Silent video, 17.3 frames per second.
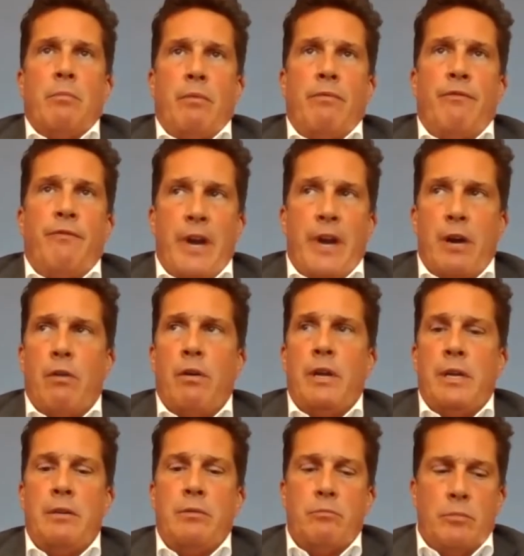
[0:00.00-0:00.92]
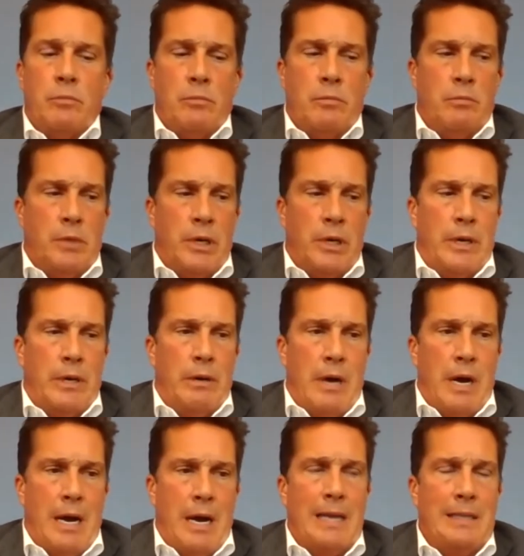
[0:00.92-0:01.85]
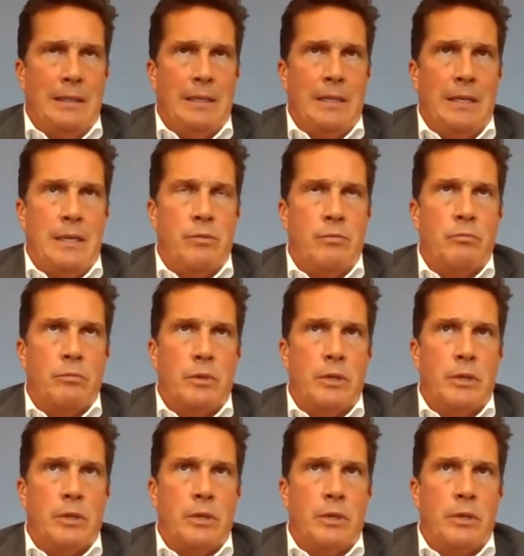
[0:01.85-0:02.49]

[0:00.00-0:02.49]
very highly